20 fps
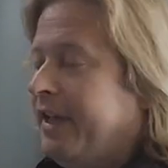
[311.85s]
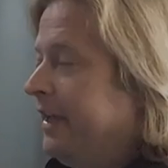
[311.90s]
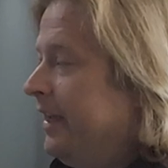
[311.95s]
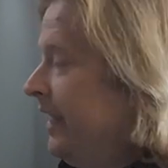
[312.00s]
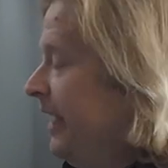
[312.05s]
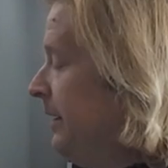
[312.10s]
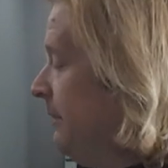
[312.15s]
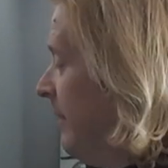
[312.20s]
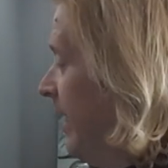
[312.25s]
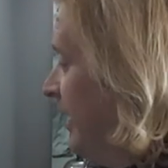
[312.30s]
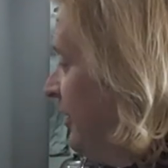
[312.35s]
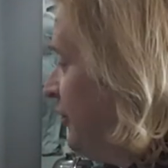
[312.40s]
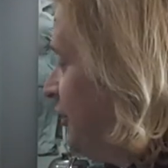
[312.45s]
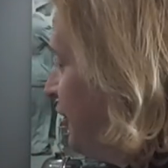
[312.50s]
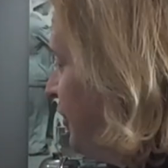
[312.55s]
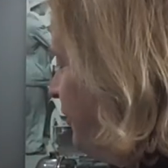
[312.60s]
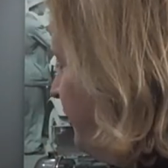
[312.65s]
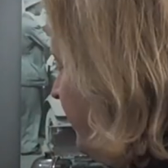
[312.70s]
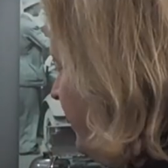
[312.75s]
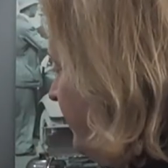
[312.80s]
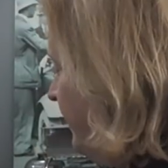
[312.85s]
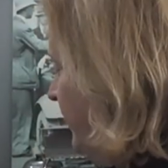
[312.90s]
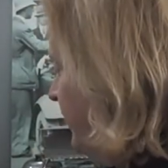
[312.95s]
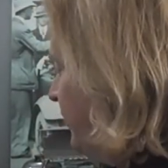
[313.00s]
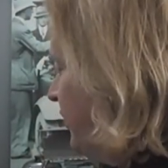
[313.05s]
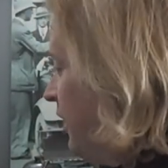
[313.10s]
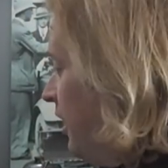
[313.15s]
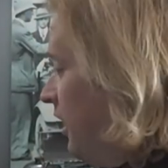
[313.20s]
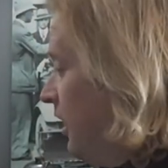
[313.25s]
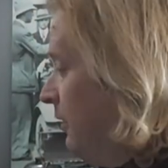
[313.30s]
He made sure that this
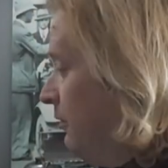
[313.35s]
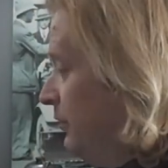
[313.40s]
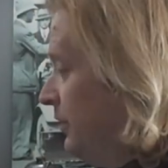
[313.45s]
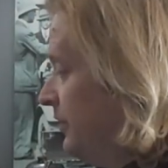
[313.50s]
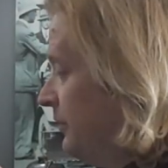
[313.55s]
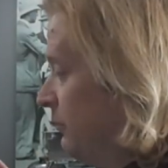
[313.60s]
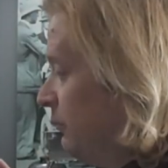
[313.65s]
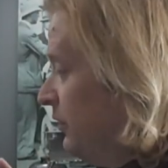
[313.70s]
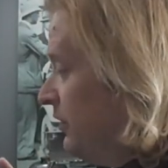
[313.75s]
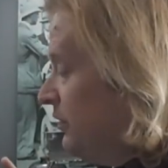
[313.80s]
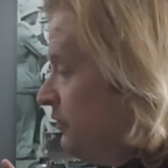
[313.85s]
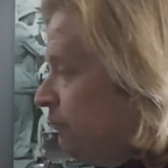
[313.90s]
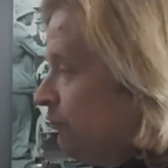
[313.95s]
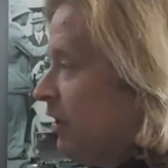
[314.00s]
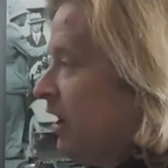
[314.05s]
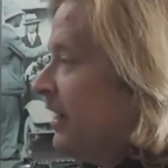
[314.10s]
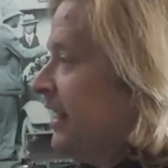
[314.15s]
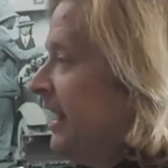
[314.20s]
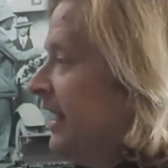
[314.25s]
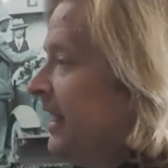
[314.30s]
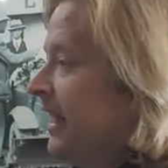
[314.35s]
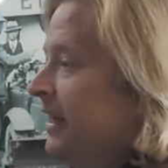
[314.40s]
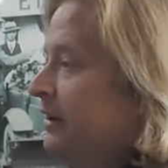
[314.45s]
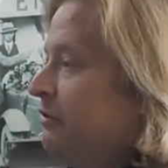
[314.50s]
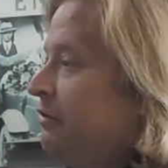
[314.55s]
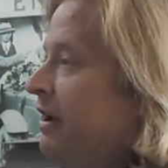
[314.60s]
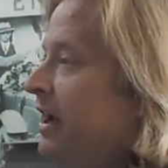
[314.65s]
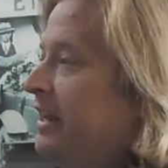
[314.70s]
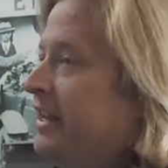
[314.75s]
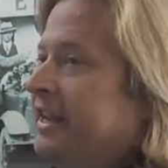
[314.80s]
car was running in
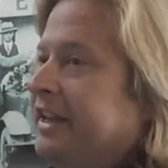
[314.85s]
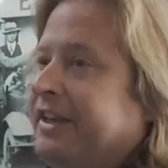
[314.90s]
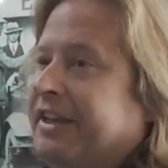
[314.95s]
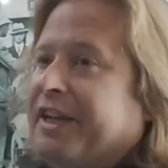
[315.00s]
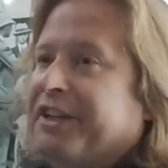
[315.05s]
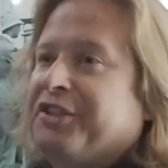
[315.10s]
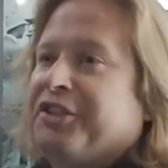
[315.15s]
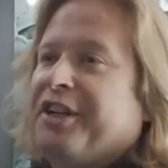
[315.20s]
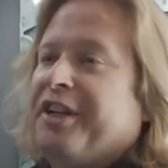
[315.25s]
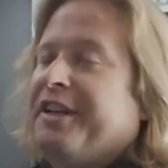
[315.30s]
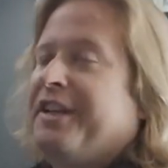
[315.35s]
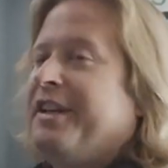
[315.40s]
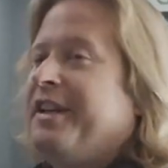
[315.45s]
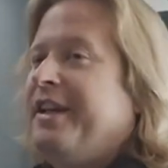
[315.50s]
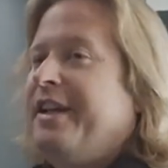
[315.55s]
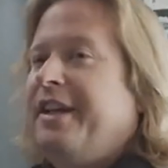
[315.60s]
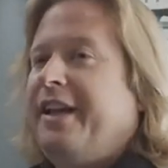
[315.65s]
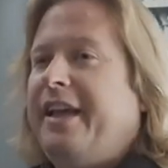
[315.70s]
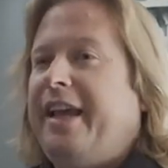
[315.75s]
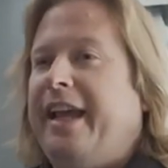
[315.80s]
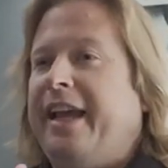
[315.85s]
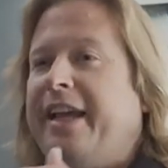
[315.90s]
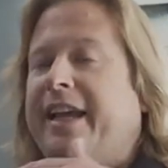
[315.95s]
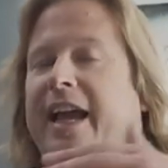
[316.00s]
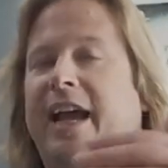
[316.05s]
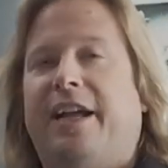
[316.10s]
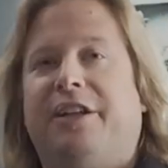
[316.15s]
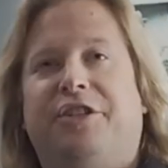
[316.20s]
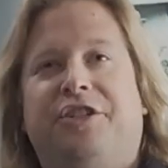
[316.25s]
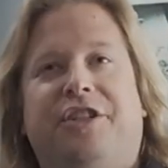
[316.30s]
great condition. It
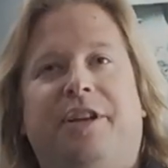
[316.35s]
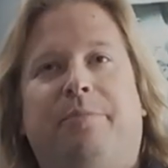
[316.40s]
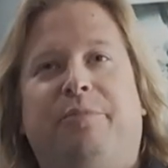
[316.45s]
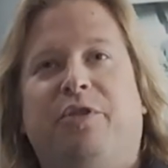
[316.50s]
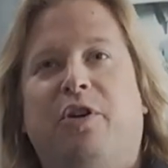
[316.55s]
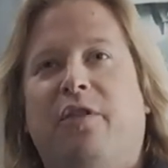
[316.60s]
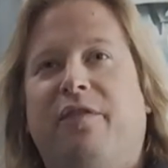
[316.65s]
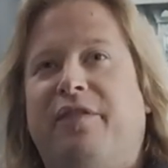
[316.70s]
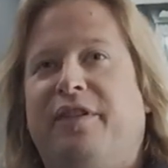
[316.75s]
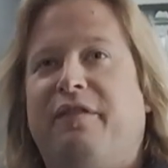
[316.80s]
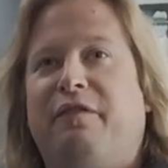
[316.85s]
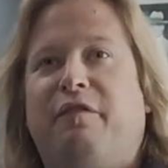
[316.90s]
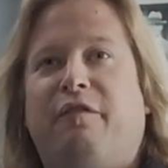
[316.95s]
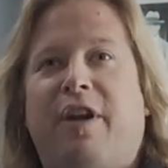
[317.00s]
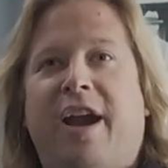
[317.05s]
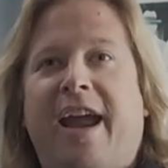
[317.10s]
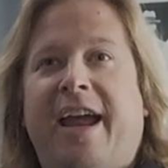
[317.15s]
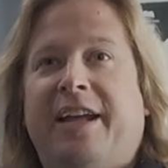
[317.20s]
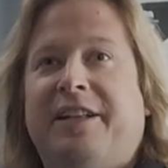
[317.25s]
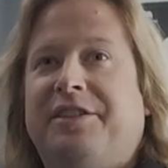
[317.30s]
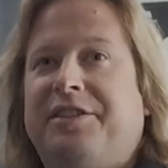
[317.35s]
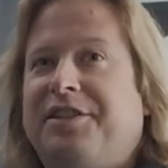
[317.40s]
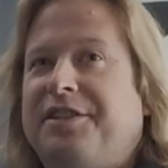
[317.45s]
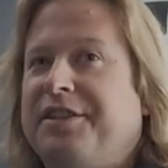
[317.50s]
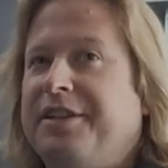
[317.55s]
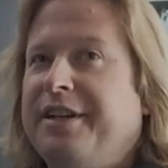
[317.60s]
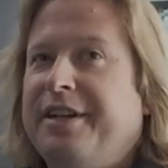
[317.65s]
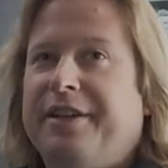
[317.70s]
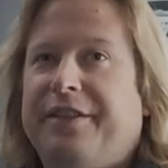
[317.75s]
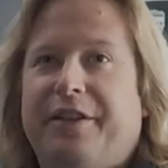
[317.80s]
got shipped over to
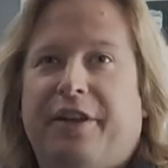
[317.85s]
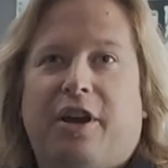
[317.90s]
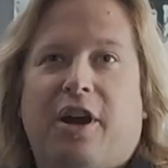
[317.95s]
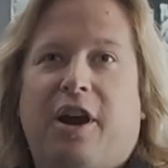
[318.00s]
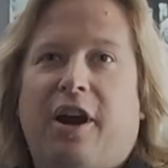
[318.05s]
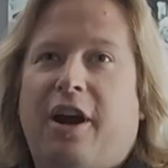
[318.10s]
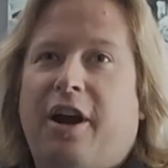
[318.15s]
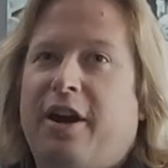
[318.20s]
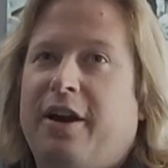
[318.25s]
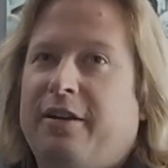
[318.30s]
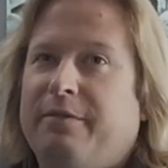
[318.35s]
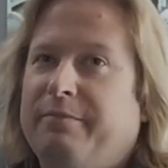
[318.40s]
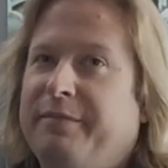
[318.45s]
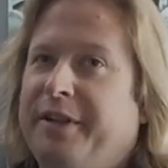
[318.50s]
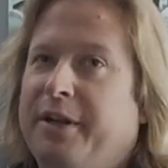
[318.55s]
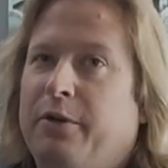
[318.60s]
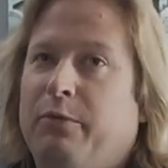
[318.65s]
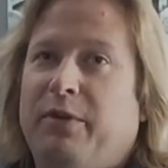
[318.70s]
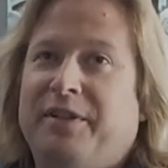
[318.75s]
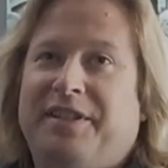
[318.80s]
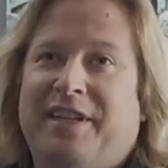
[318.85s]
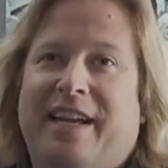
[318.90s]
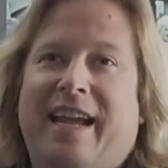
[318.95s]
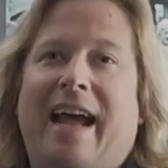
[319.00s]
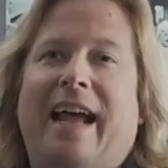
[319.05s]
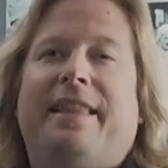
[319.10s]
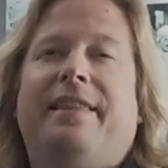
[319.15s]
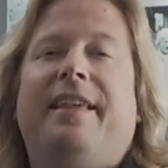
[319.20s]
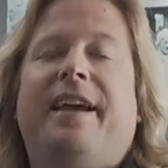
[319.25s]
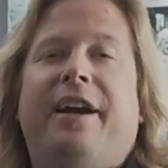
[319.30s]
France. The car, once it
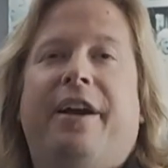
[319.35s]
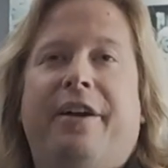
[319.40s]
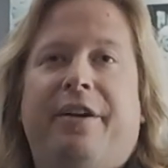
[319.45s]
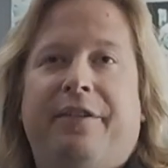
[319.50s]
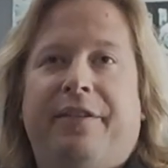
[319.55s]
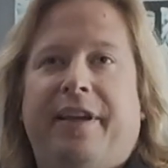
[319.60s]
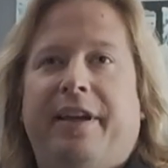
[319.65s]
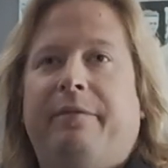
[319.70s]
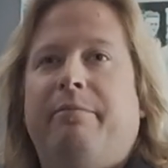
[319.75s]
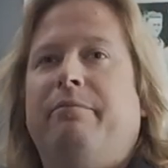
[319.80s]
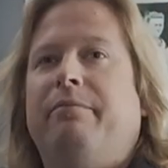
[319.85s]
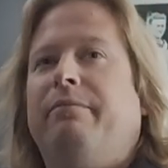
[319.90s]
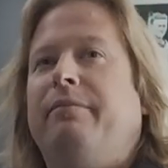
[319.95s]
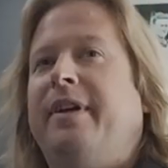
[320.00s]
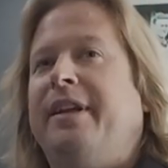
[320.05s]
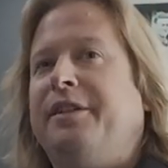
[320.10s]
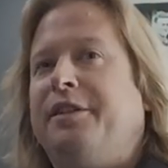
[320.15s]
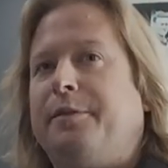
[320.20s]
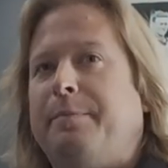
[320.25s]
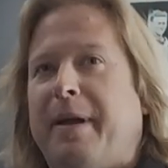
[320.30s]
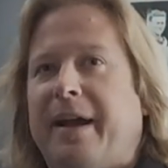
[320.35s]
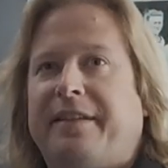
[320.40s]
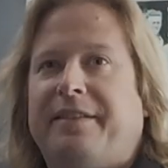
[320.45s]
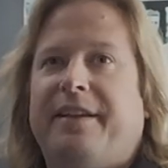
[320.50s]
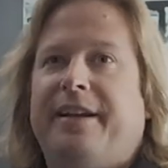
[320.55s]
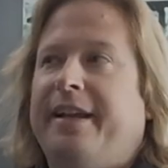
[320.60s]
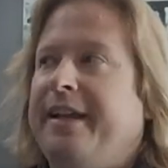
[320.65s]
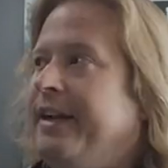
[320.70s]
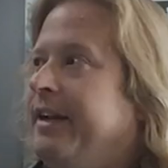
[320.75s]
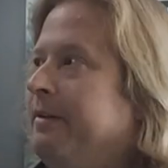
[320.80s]
got there, they
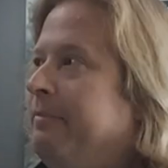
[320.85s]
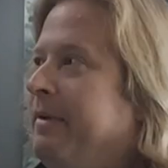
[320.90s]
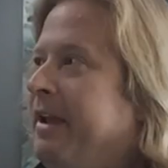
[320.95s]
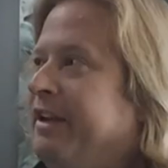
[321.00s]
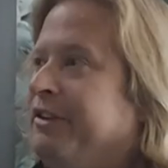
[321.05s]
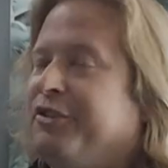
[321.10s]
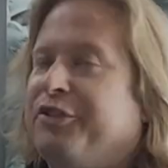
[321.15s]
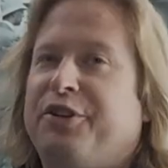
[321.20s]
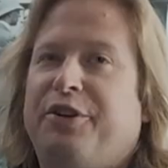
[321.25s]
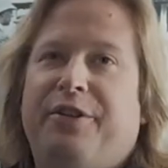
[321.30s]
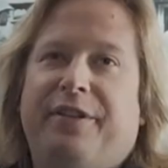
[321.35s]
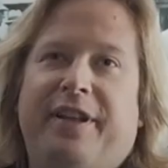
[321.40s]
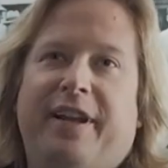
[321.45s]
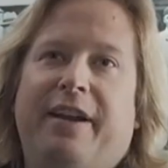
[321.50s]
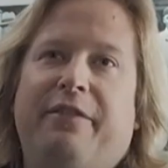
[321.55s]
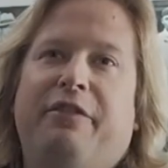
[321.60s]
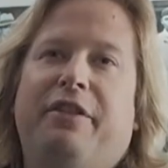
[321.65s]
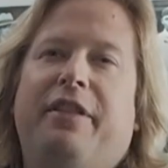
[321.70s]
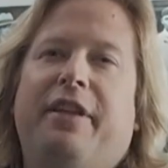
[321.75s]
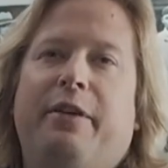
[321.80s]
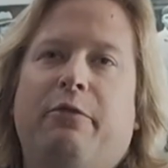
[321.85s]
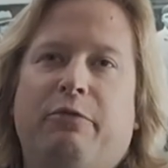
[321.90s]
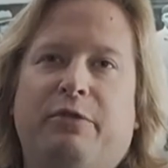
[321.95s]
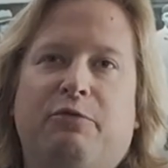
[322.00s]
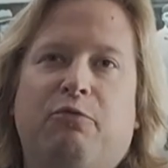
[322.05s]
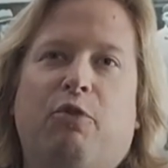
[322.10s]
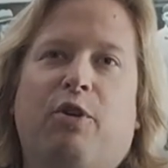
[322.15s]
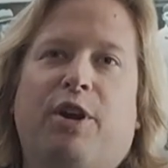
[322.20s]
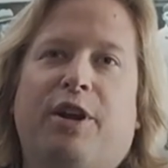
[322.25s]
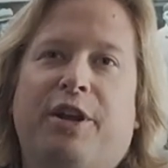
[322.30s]
inspected it and made sure that everything
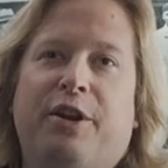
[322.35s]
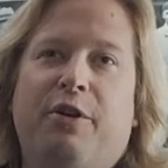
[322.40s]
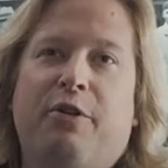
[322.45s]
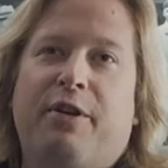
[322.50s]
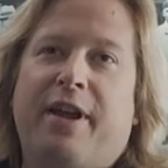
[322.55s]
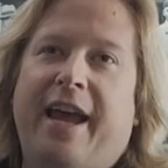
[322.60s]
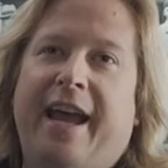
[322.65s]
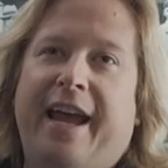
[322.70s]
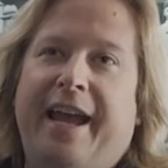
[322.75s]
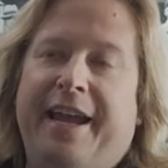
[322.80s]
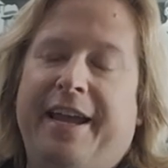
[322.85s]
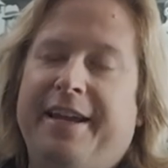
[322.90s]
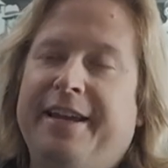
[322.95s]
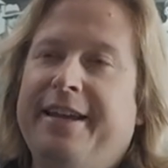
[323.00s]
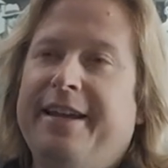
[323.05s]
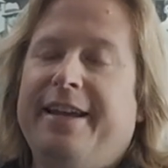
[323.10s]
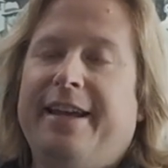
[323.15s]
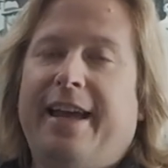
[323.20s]
was working okay,